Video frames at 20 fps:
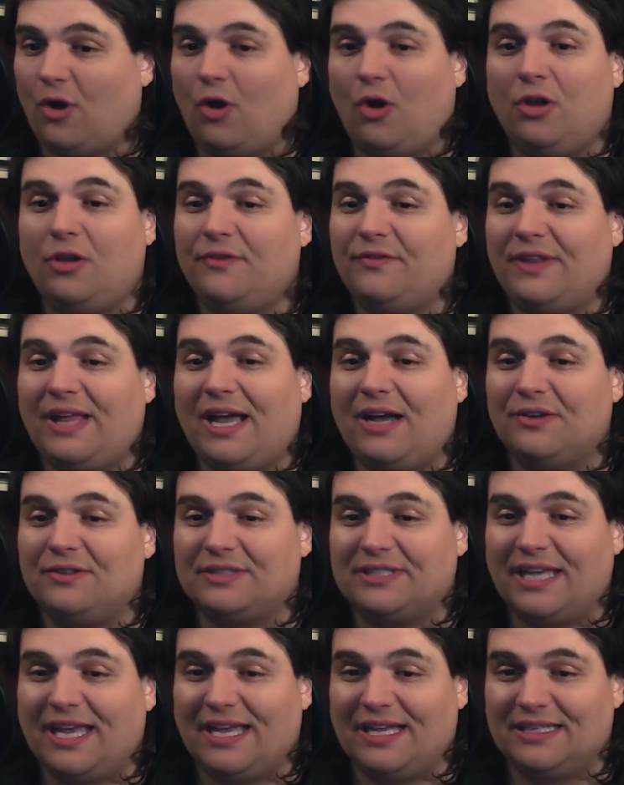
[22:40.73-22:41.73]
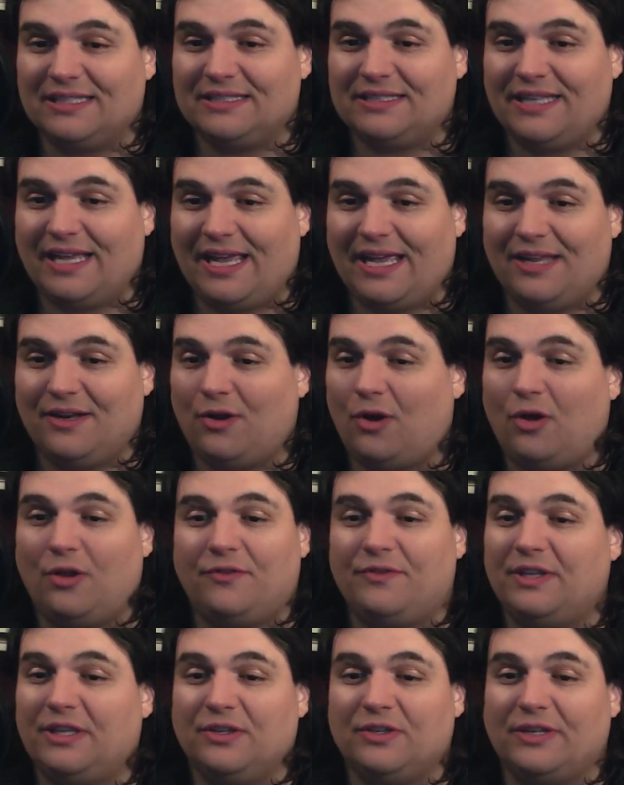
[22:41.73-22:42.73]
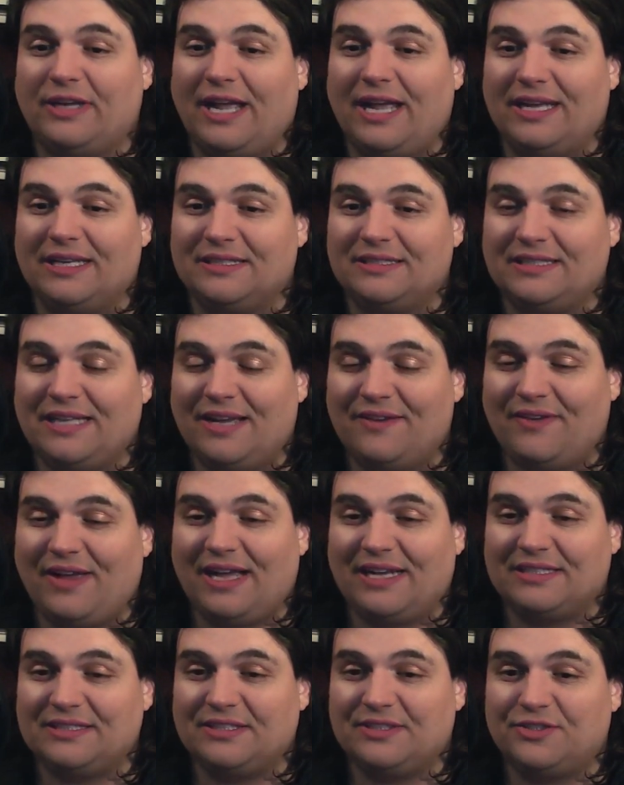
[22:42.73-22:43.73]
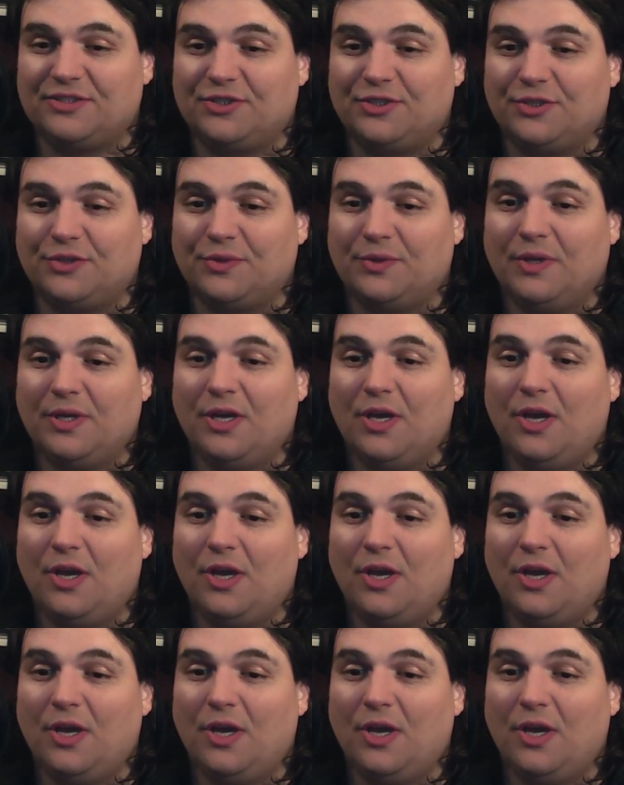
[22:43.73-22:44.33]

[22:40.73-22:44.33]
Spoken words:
all of the house gangs and all of the other gangs have access to